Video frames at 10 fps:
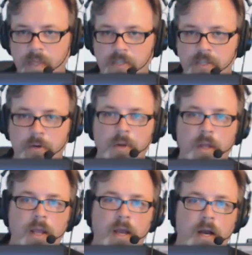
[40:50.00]
So
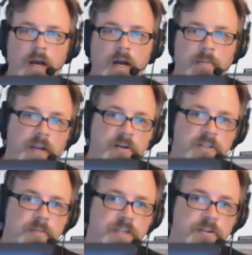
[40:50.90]
um, here's
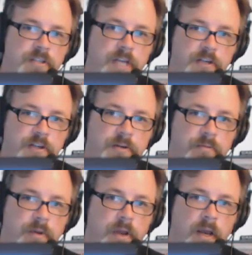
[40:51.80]
the mixer section.
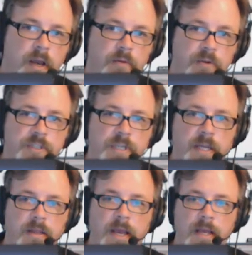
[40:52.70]
Um, you'll
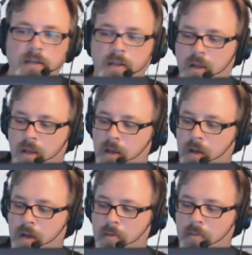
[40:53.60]
see that
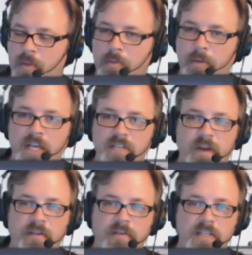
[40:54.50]
um, the
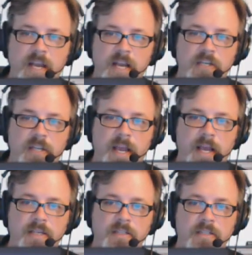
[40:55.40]
PX5S actually
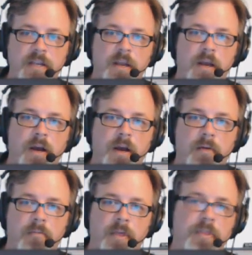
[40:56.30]
has
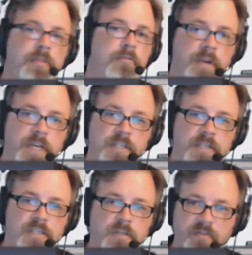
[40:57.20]
um, three
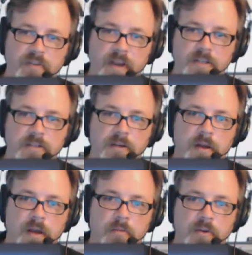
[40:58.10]
system effects.
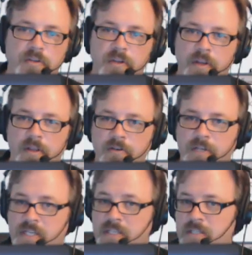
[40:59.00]
Um, there's a there's
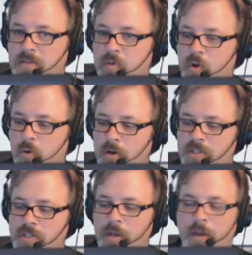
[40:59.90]
a system
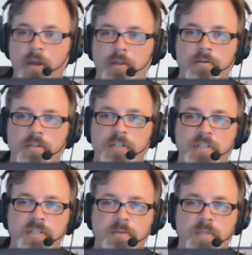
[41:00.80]
chorus, there's a
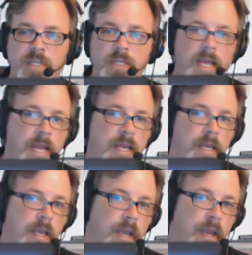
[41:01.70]
system delay,
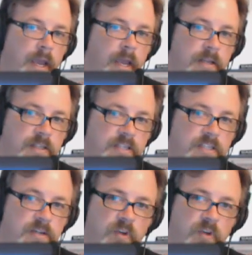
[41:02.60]
and a system